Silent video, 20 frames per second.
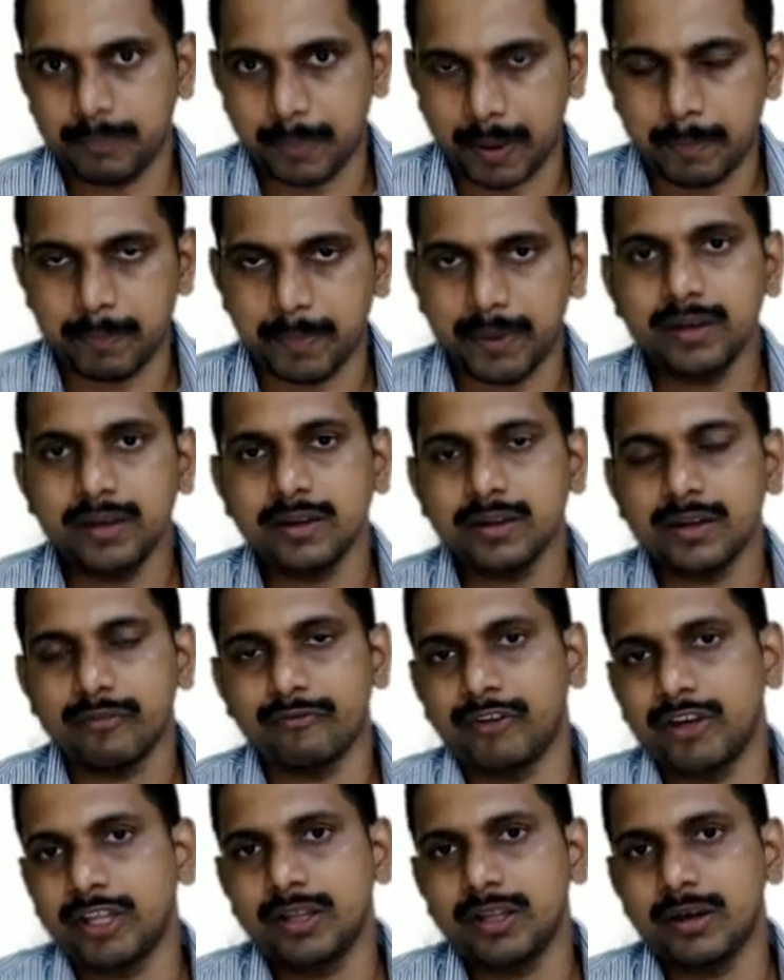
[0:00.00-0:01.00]
paper
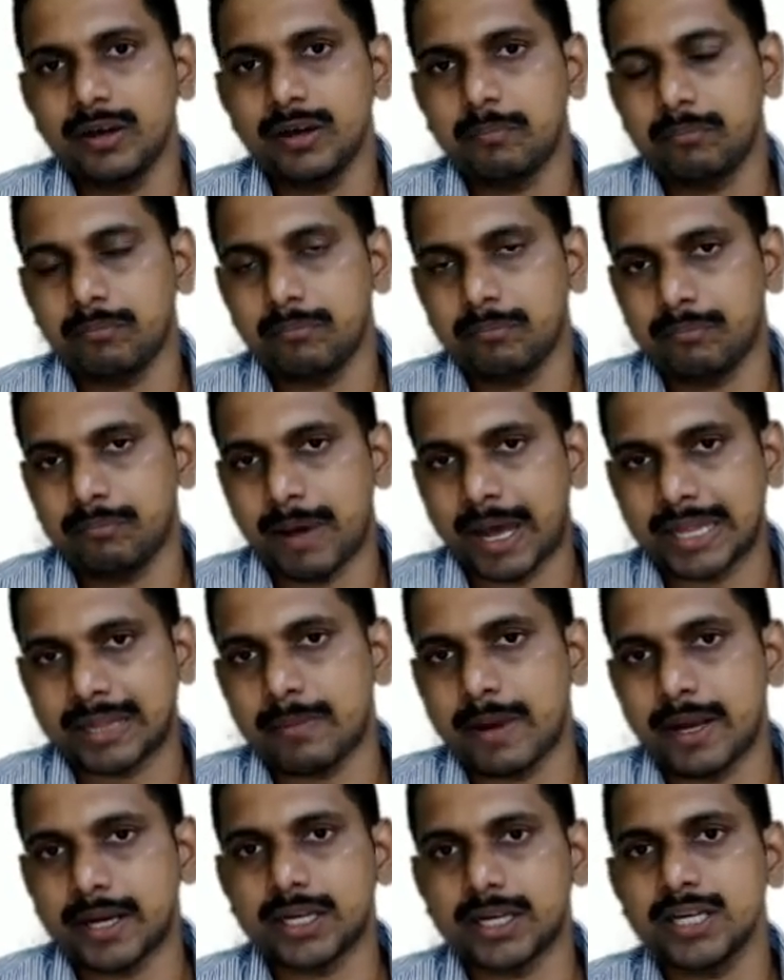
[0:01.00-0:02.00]
with
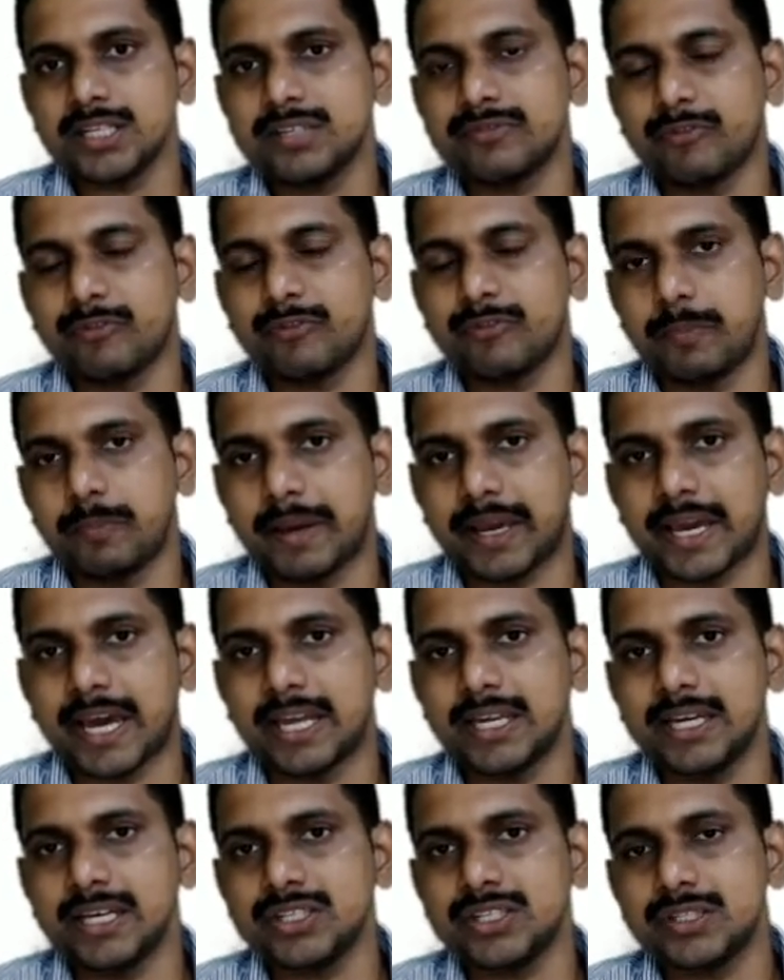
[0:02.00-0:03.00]
mathematics fluid
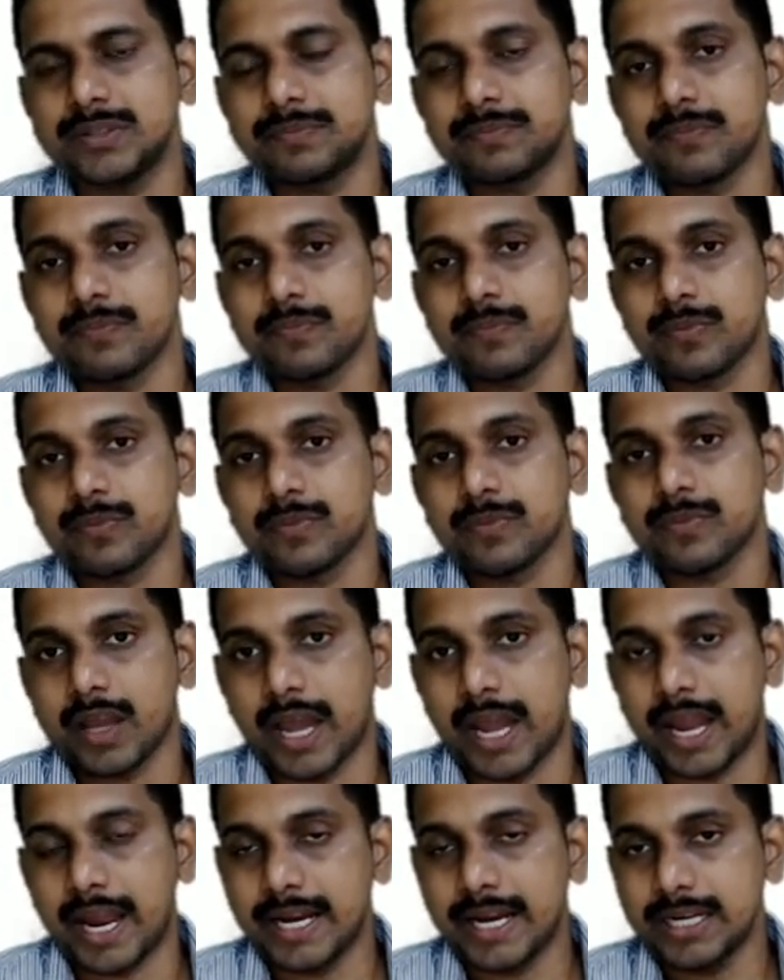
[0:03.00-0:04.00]
mechanics
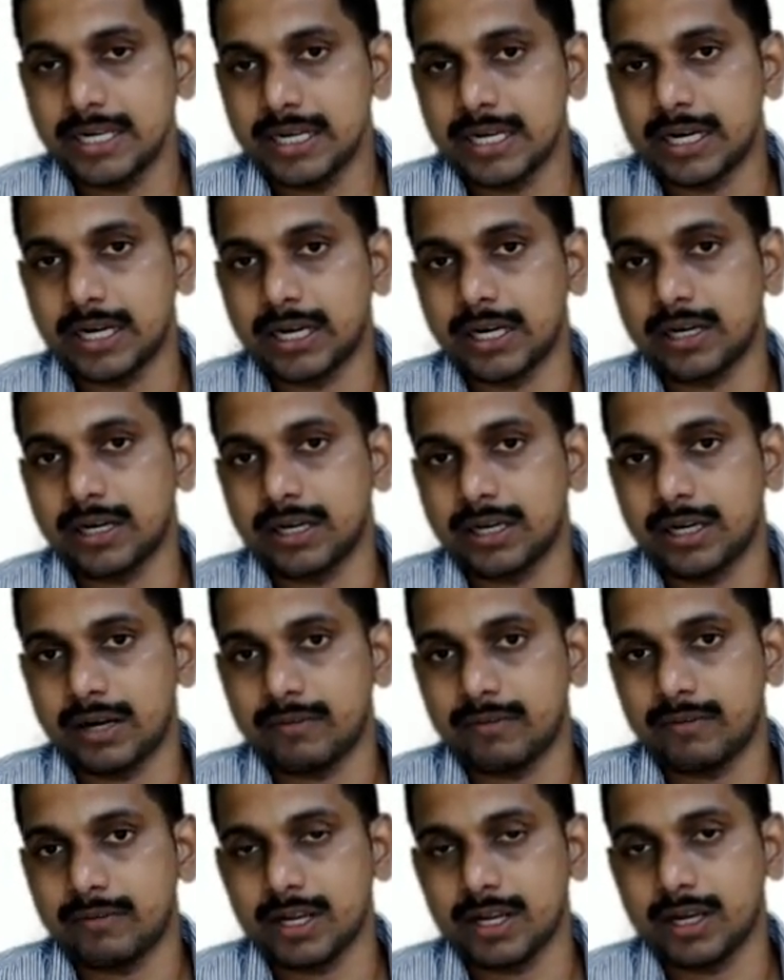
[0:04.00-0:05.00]
and uh,
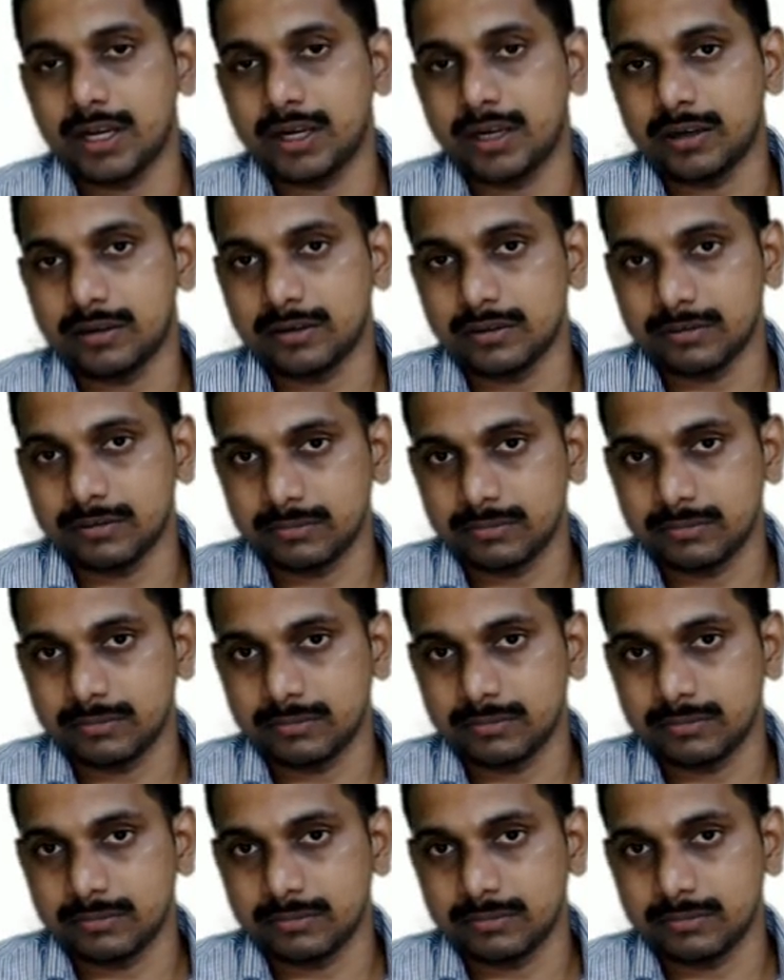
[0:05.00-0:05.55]
our uh,